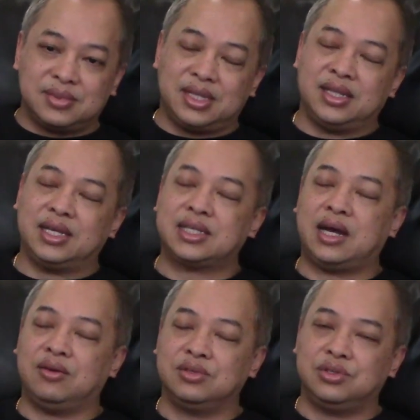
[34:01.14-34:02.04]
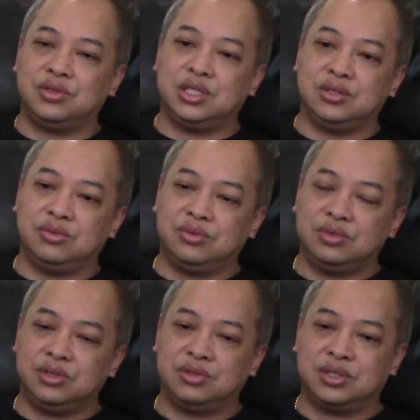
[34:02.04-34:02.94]
that's how
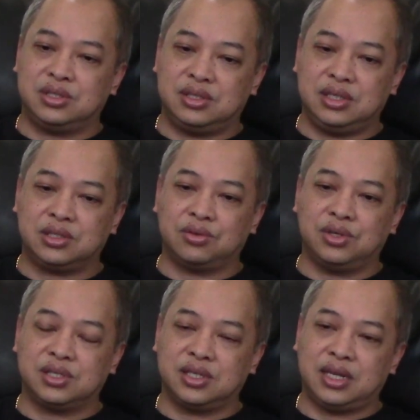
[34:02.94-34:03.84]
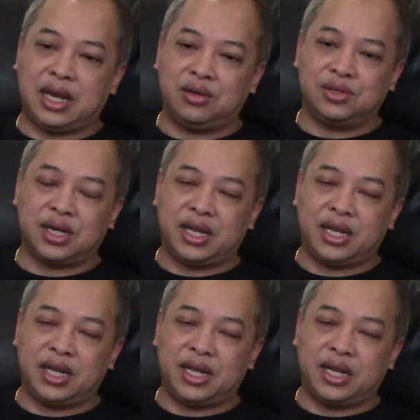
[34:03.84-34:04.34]
you see stories and how you got